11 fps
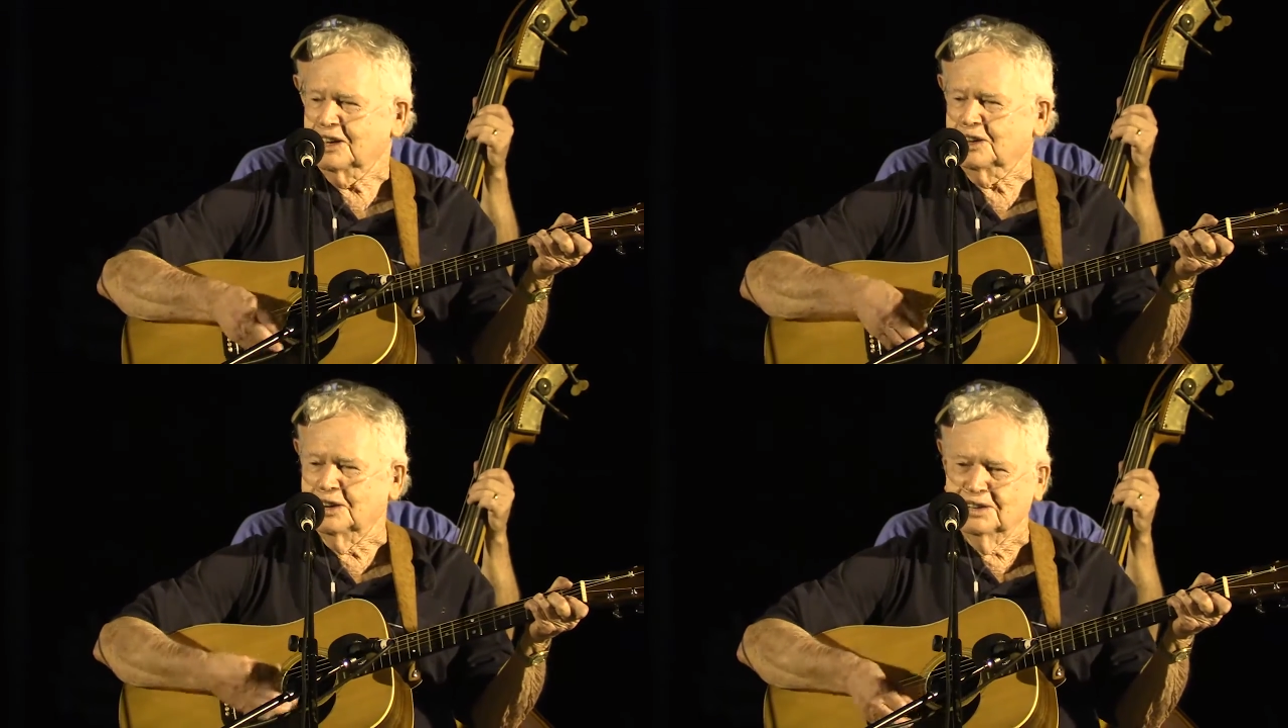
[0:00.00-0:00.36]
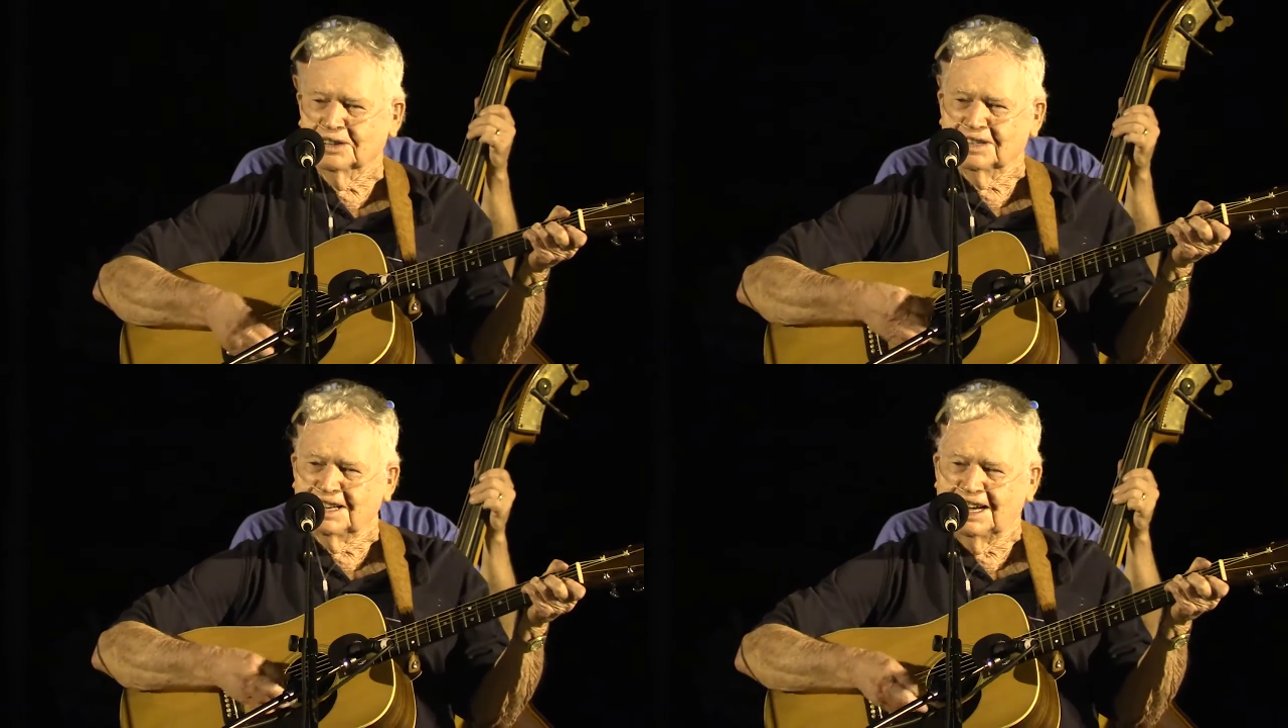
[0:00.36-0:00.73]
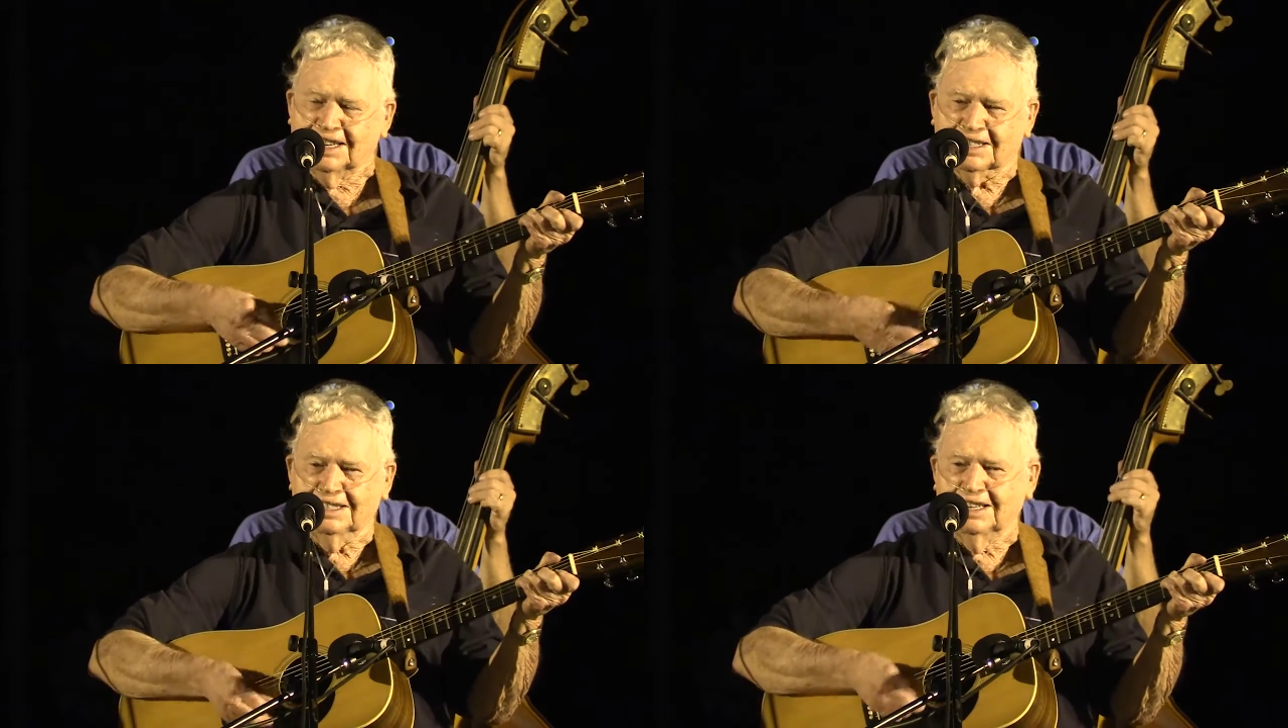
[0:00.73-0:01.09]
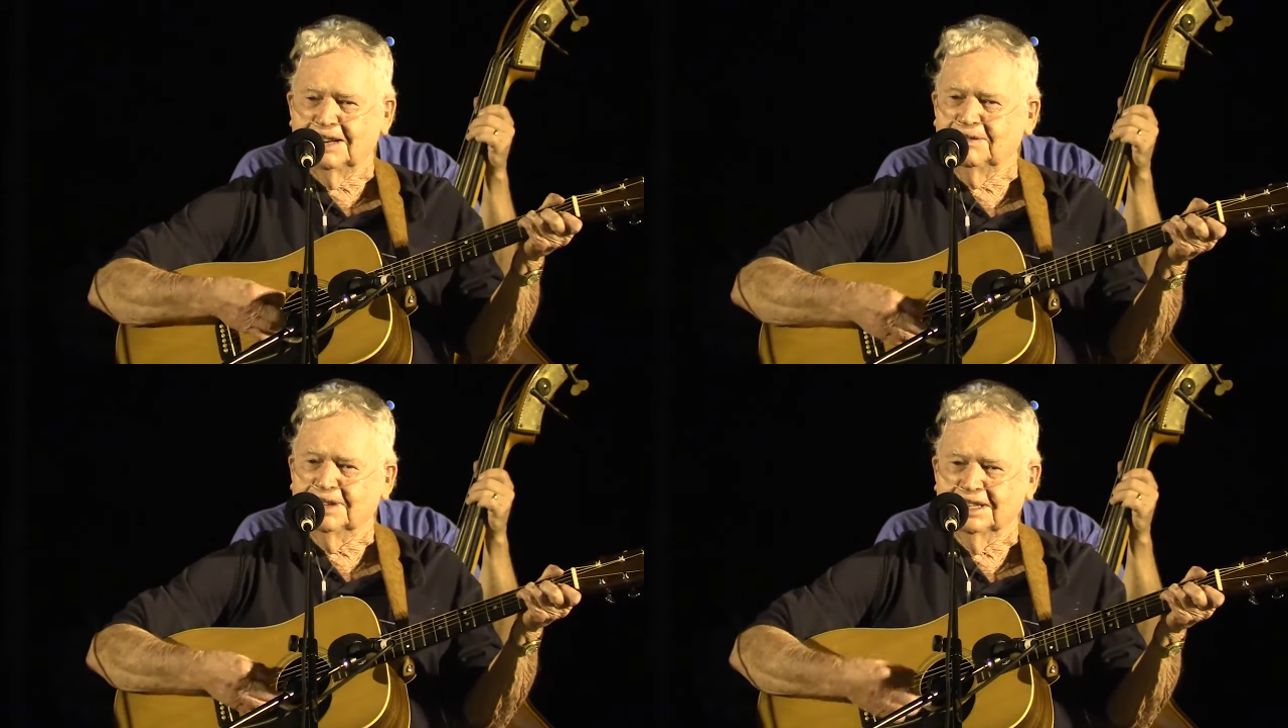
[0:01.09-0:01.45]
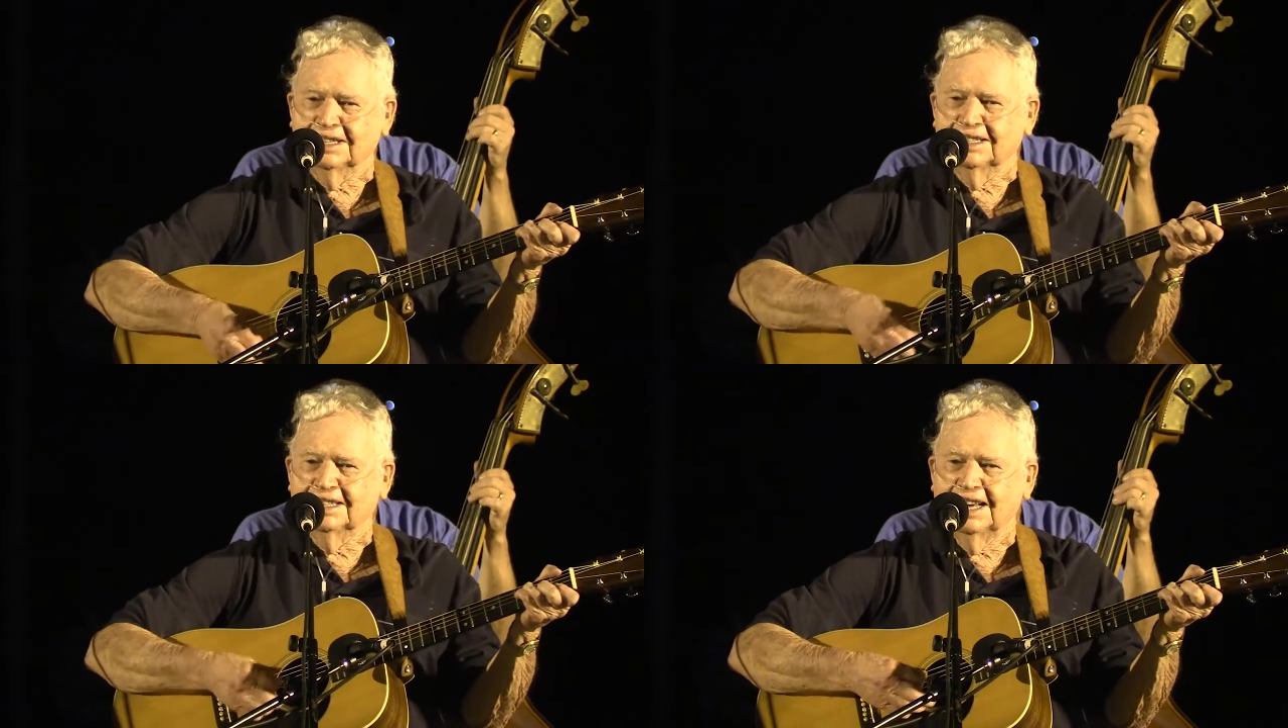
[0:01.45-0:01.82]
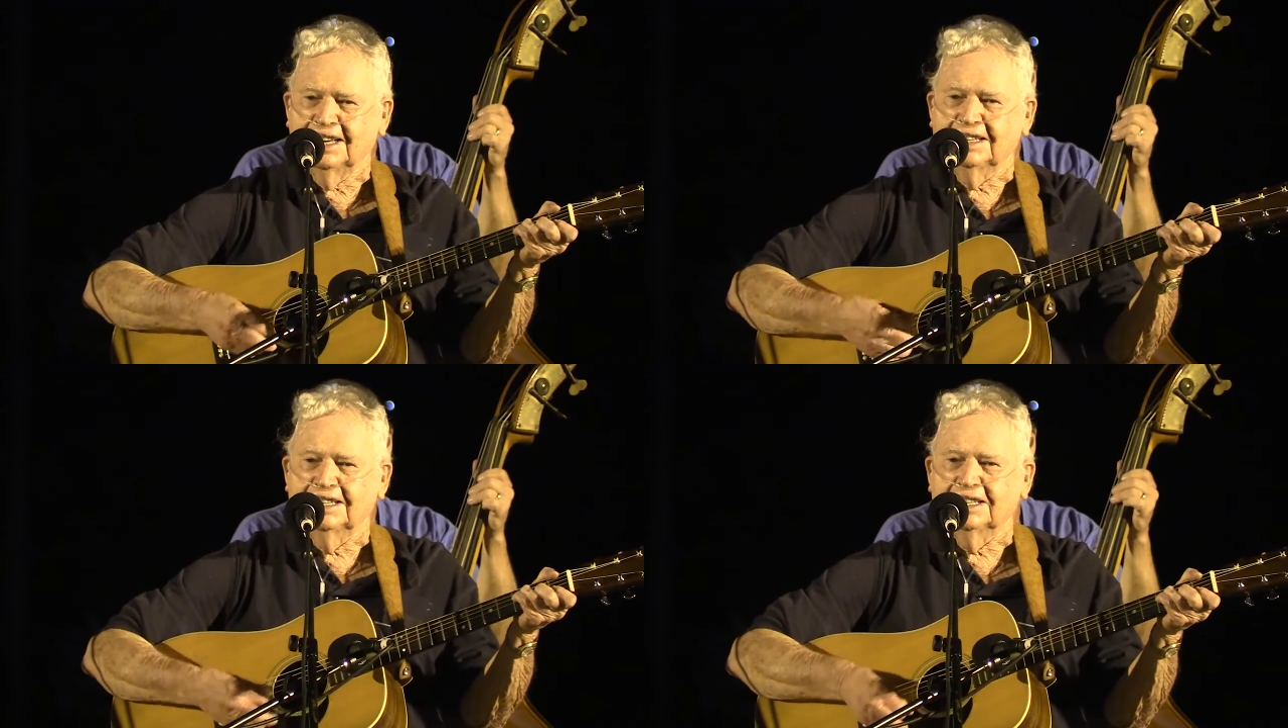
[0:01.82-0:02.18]
You're like a lovely
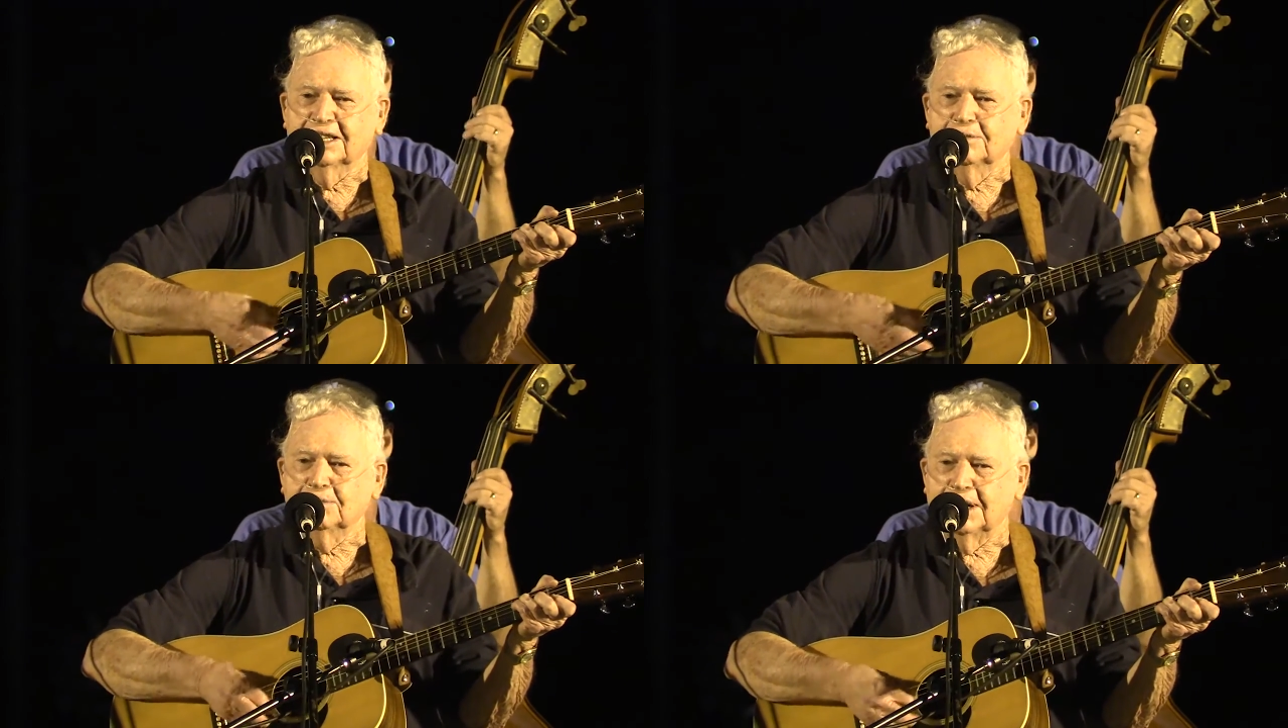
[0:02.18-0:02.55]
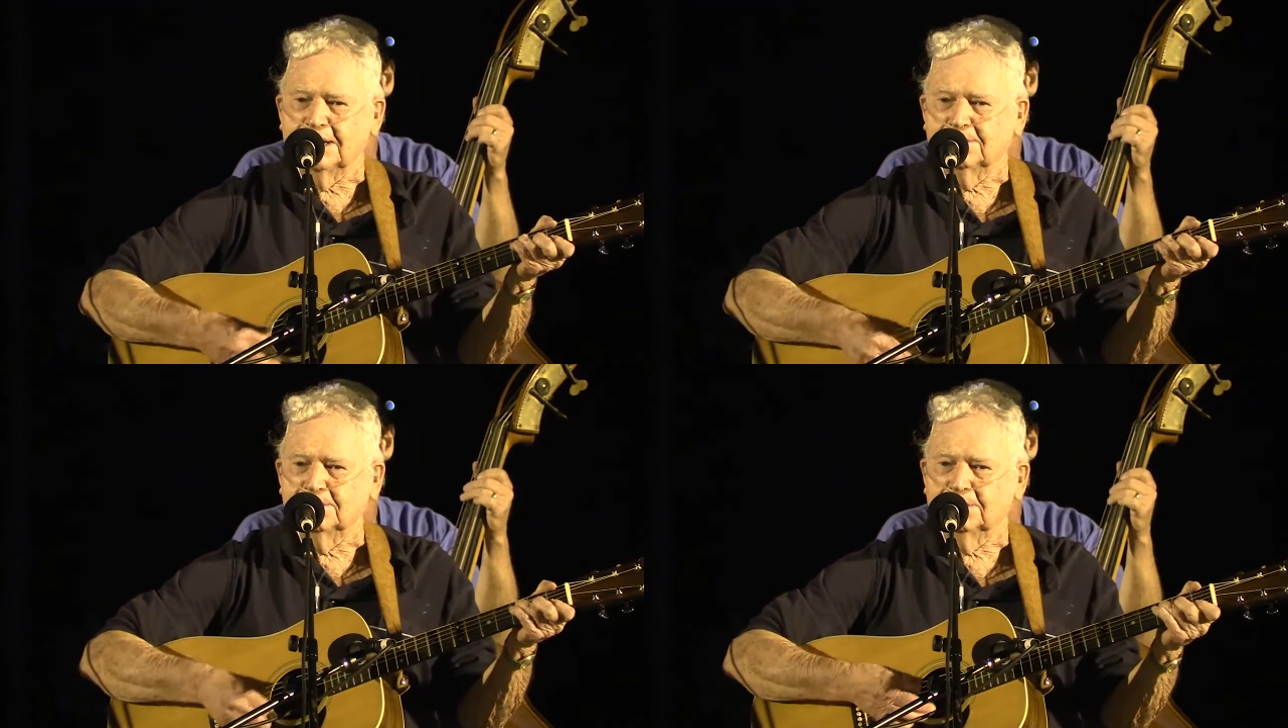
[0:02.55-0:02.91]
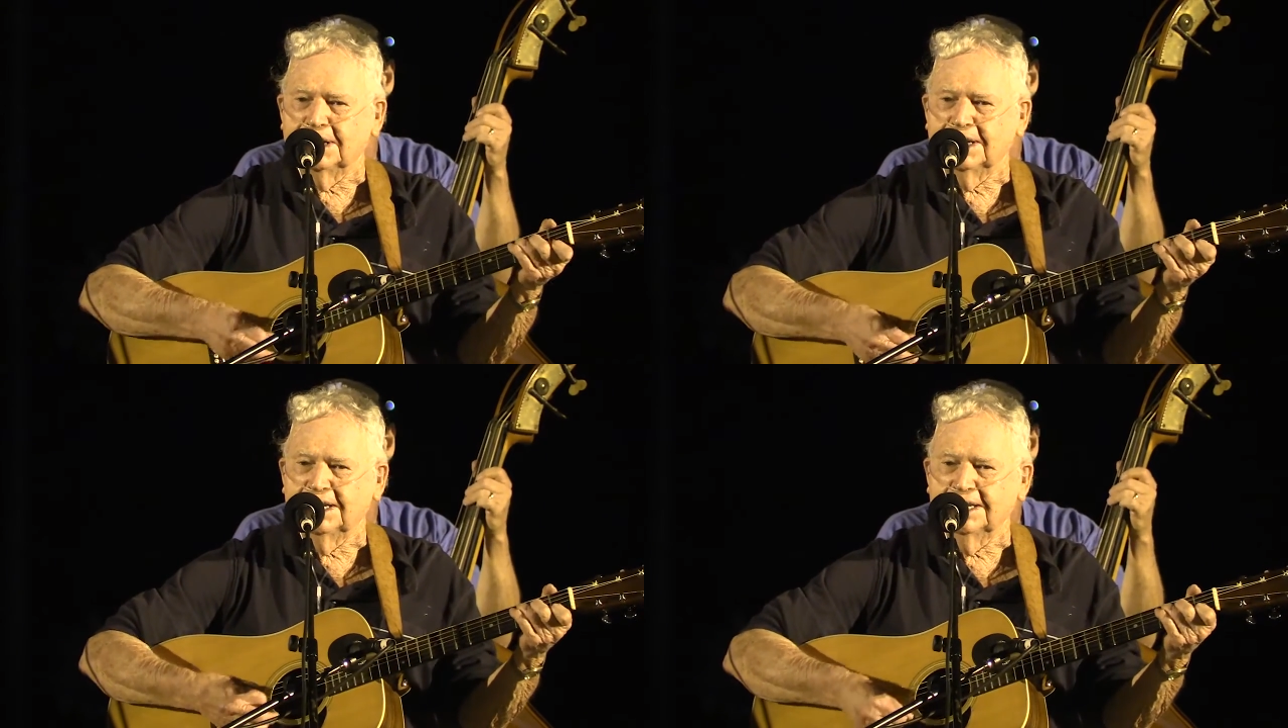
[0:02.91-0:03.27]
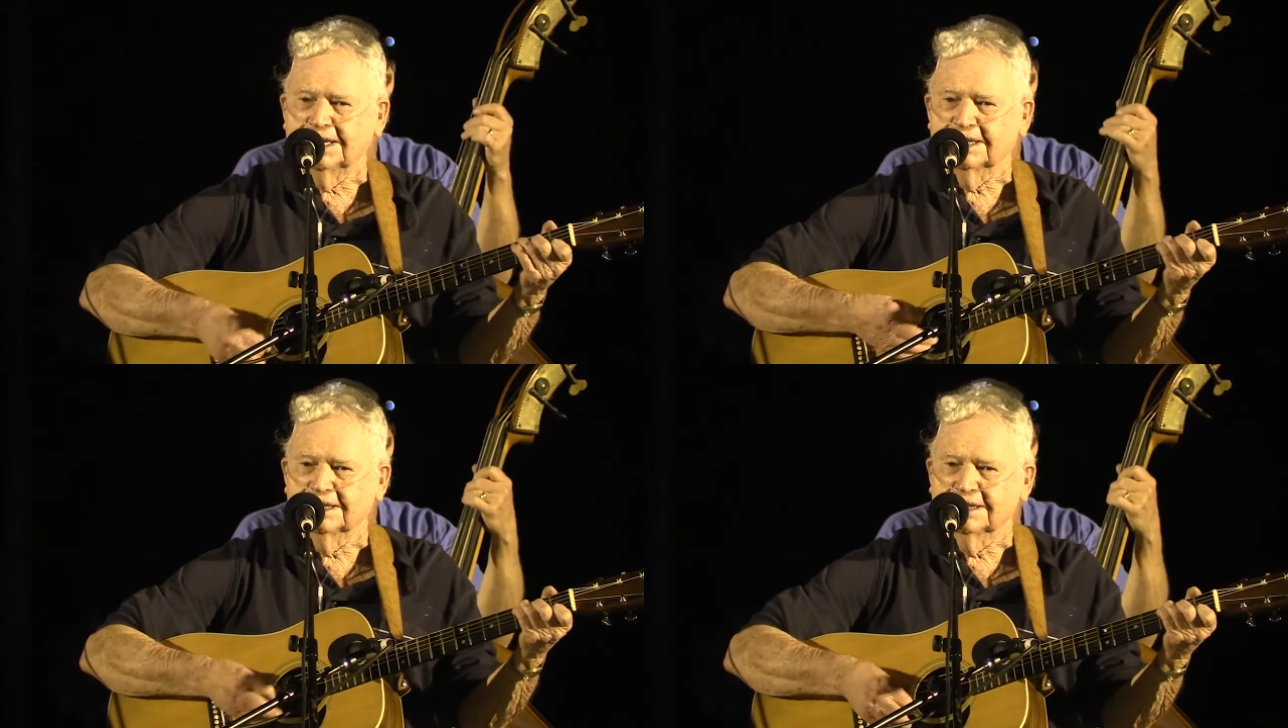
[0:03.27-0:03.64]
lady in my mind.